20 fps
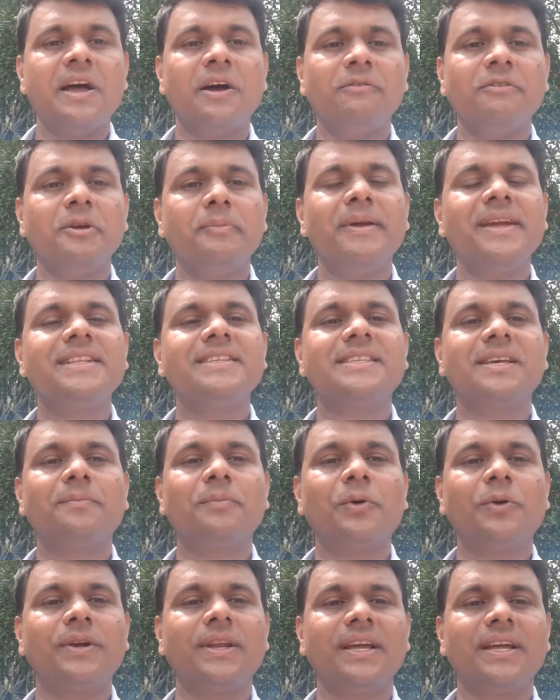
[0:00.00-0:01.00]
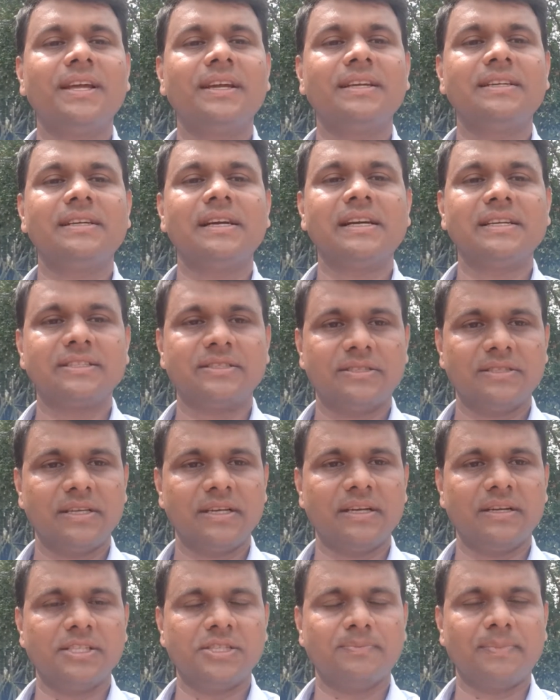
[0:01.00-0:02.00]
We've been supporting
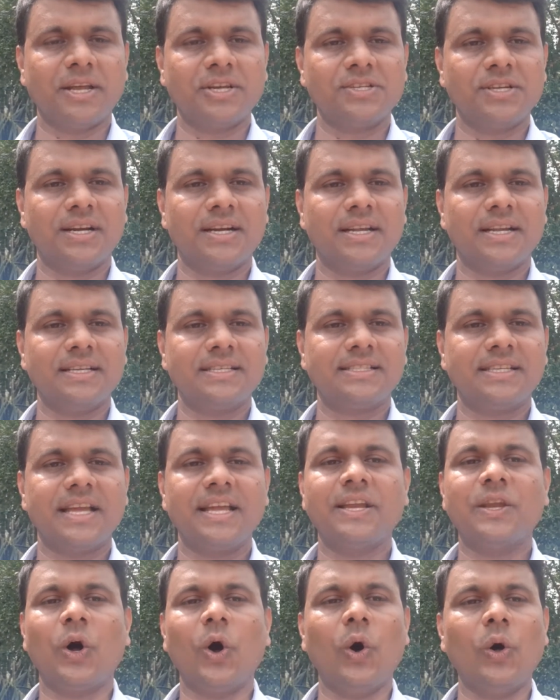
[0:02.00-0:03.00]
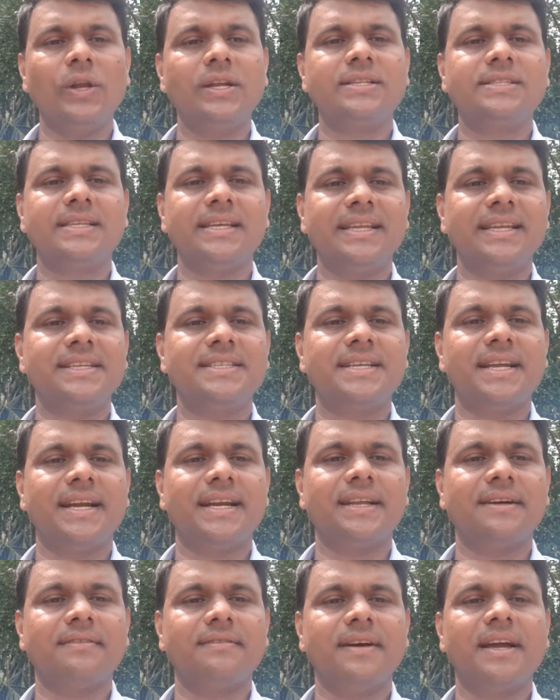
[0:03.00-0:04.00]
Sparsha Trust in all its
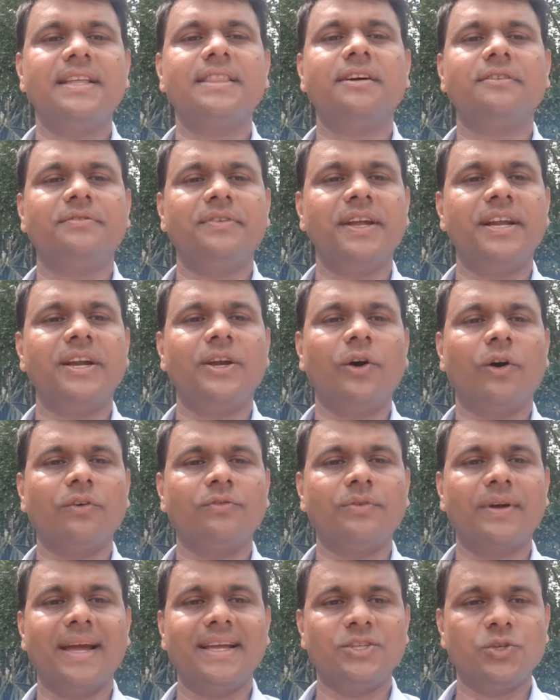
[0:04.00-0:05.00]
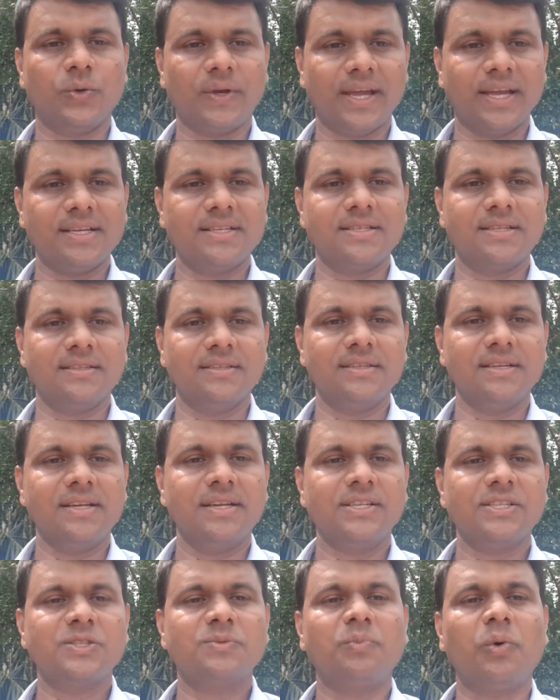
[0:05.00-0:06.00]
initiative in the field of
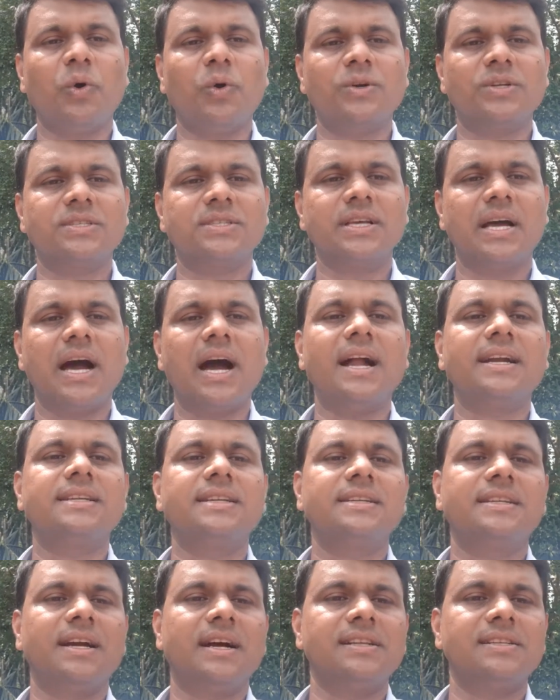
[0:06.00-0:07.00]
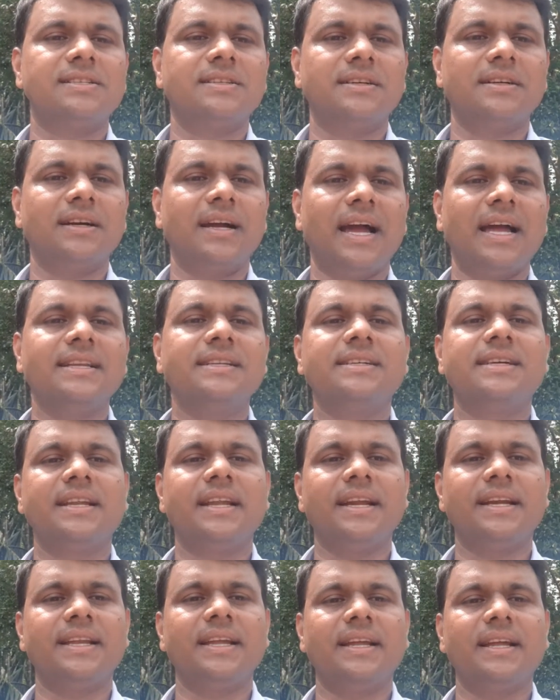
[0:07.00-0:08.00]
education, sports, art and culture, and
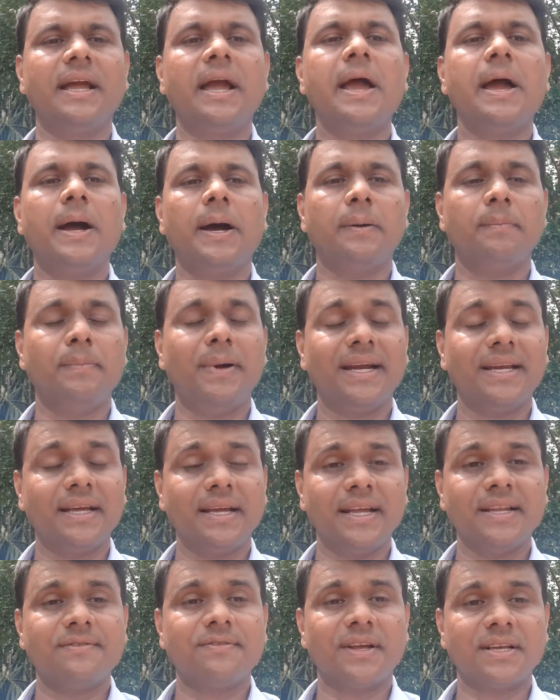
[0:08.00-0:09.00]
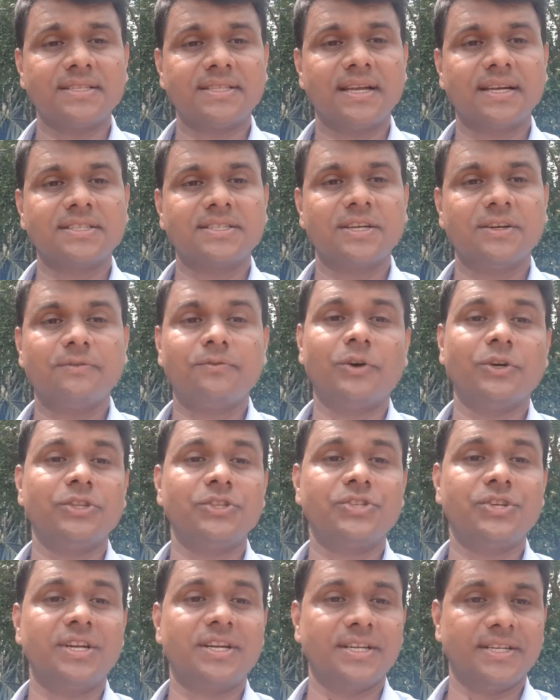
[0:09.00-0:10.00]
creating a better infrastructure for the
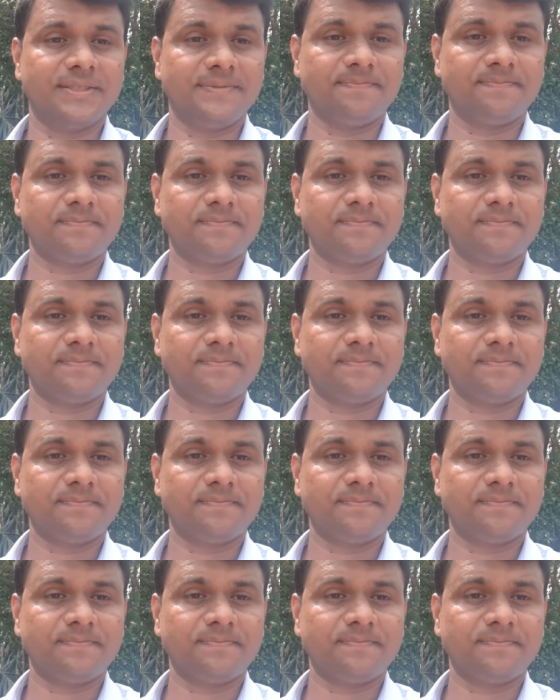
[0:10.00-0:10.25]
children.